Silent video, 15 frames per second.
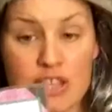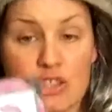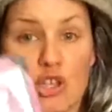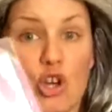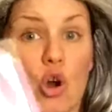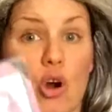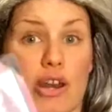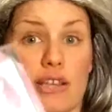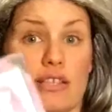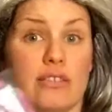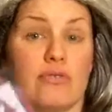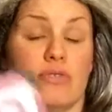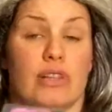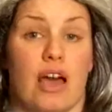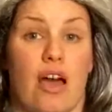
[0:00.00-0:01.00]
The goddess
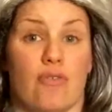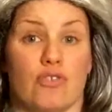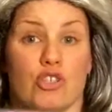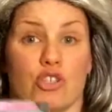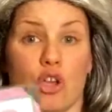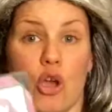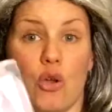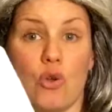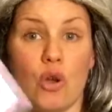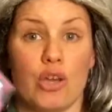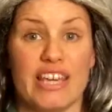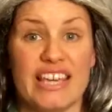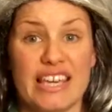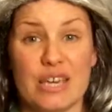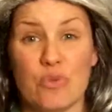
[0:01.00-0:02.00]
of love. So
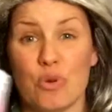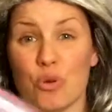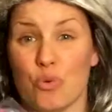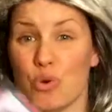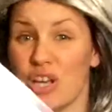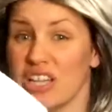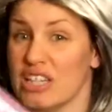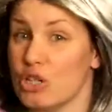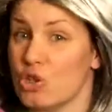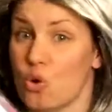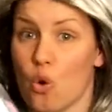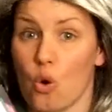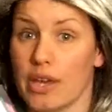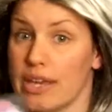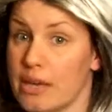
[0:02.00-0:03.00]
here we're really
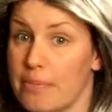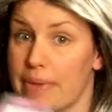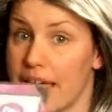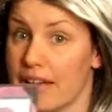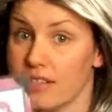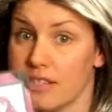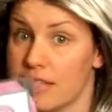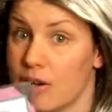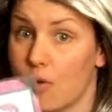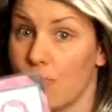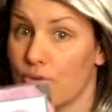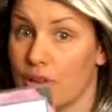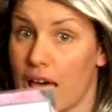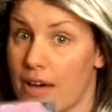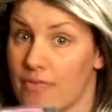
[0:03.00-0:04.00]
talking about
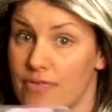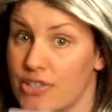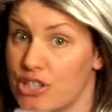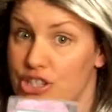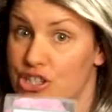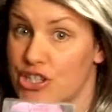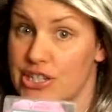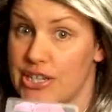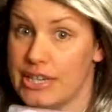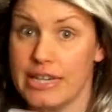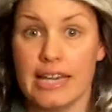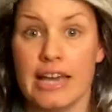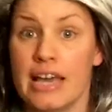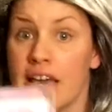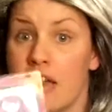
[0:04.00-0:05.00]
self-love this year.